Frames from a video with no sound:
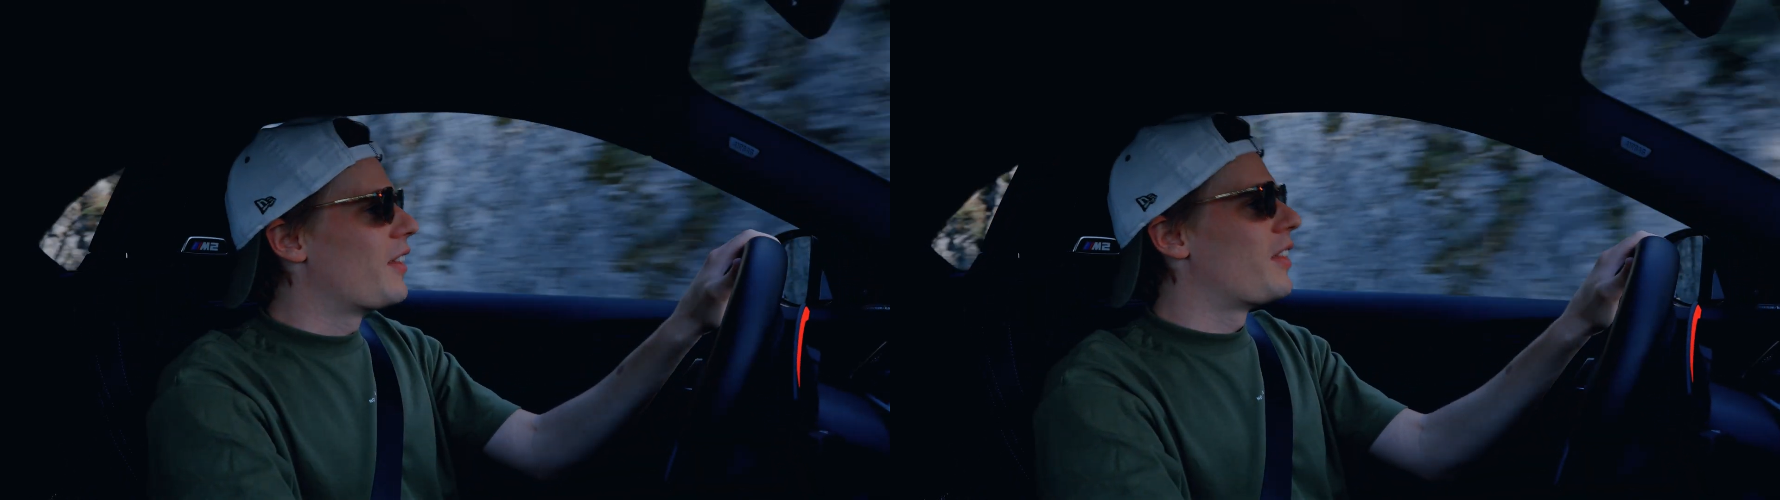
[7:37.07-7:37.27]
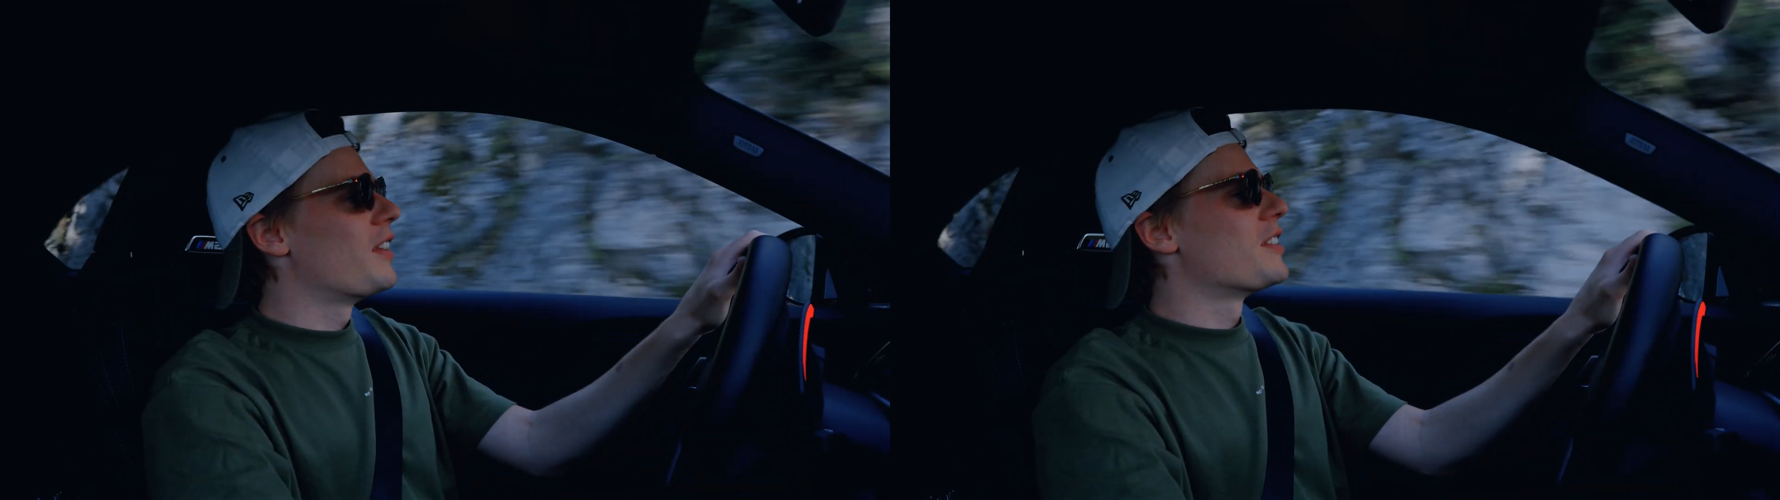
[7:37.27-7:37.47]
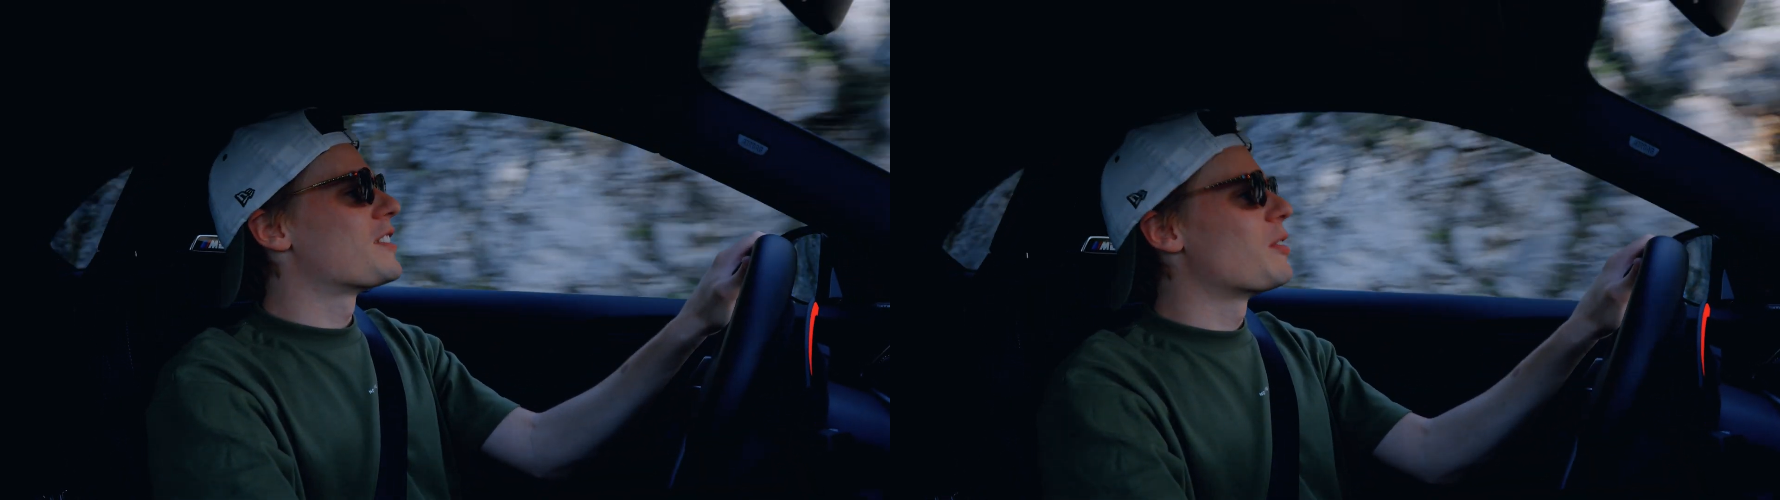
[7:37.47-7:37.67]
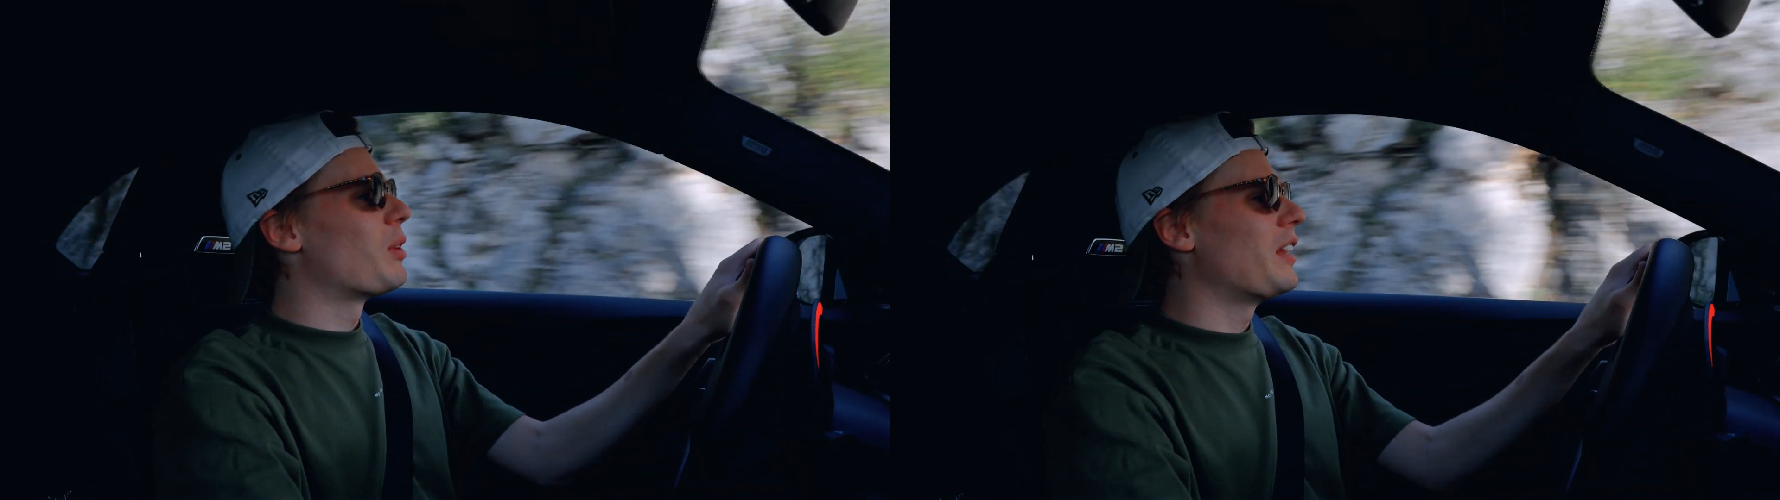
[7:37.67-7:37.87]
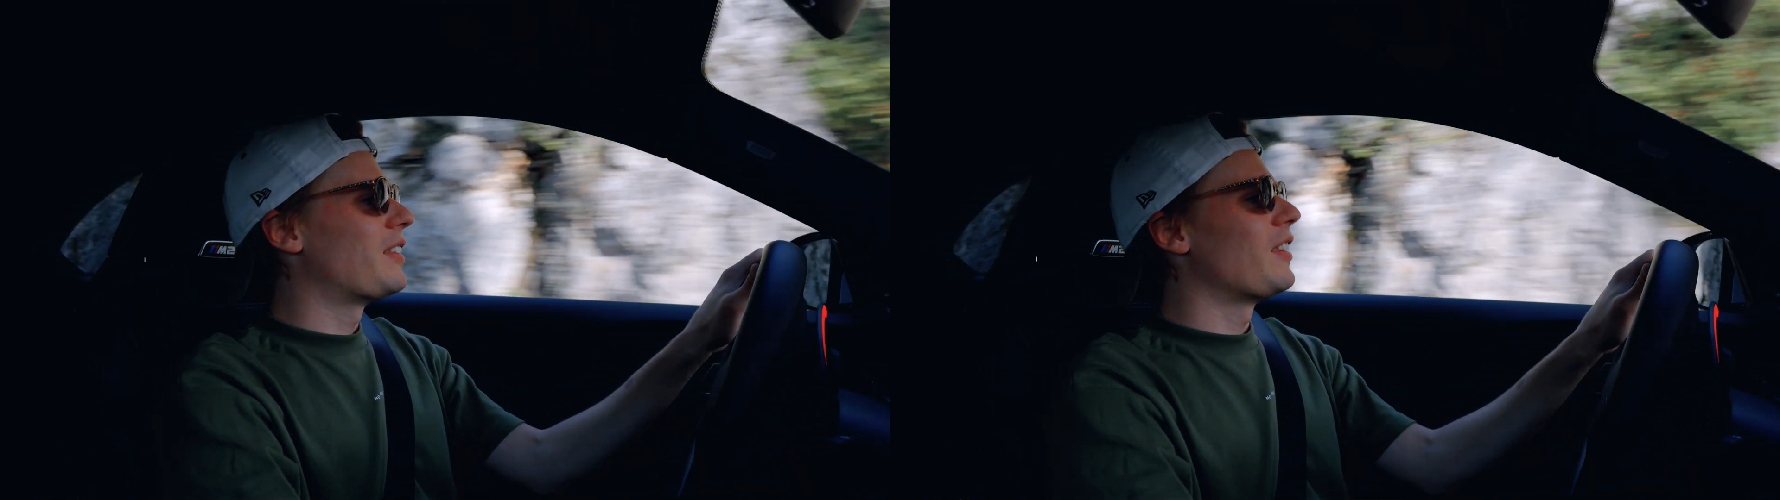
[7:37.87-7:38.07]
the
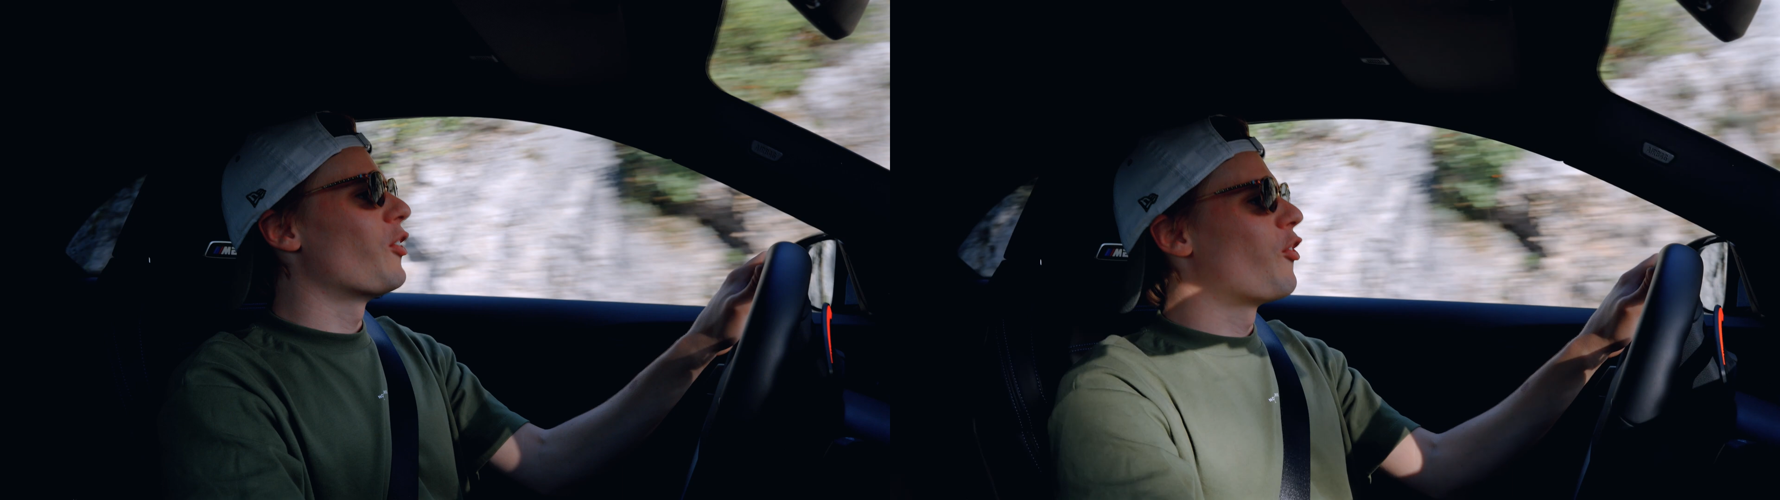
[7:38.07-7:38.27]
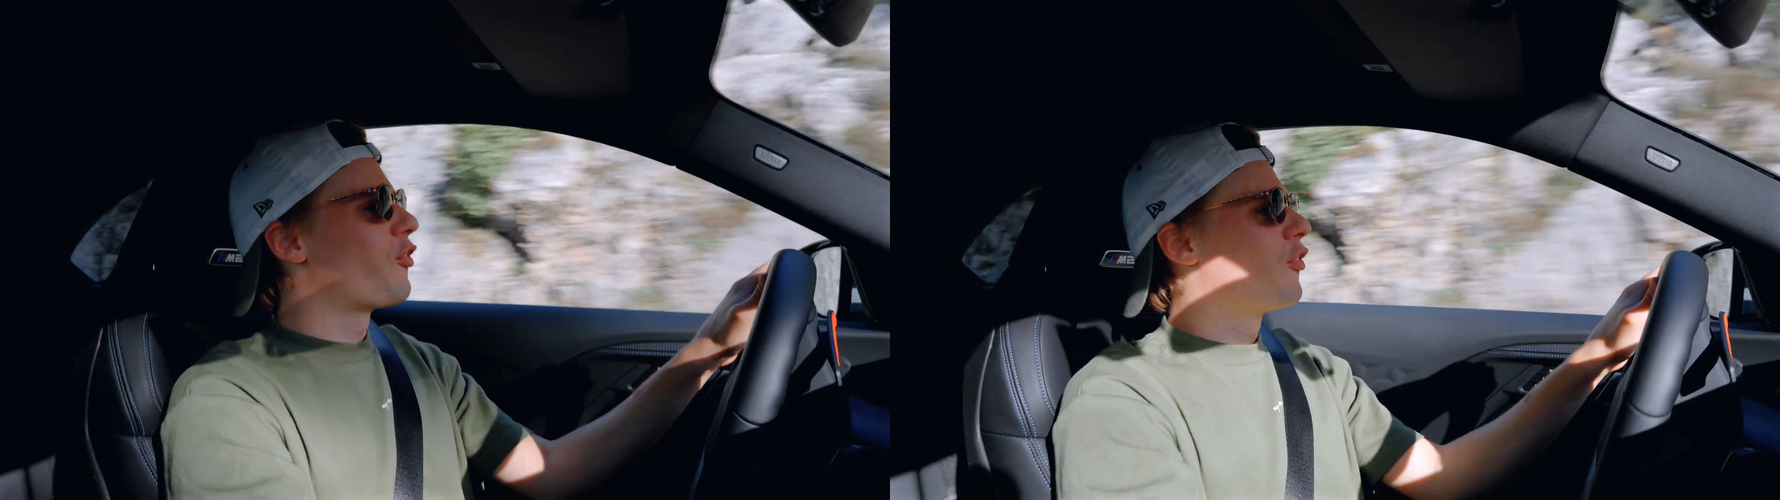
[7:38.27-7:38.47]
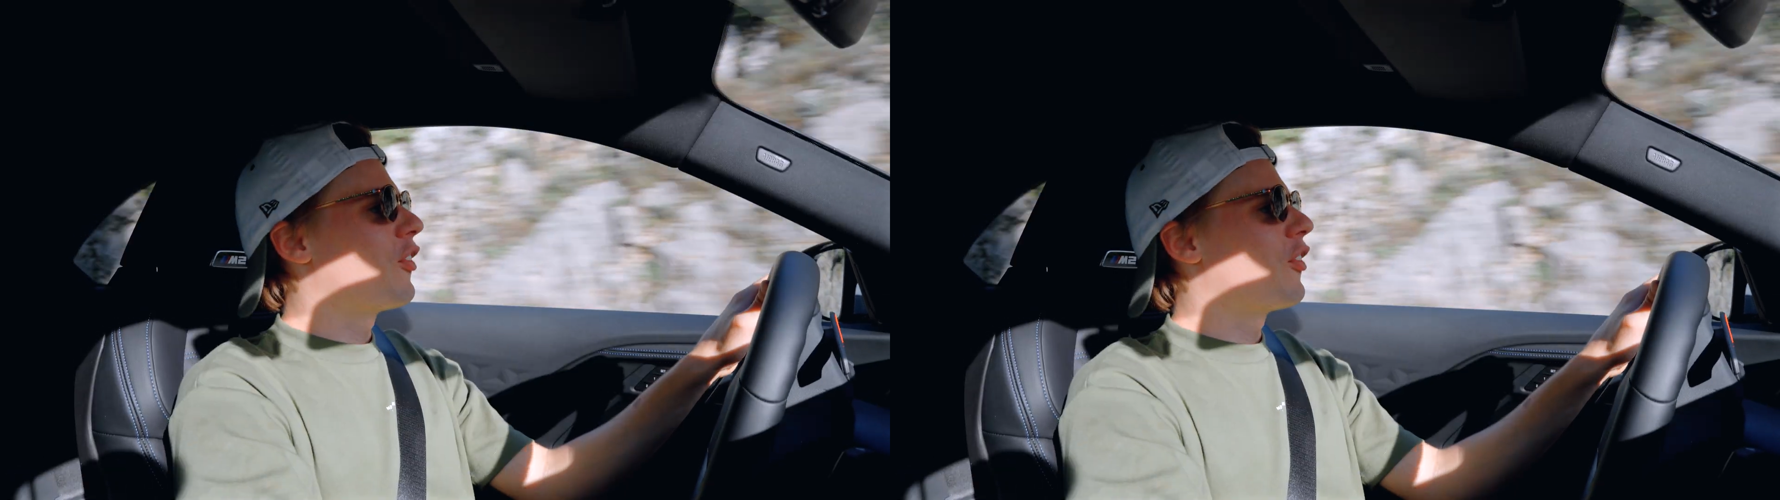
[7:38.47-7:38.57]
stability of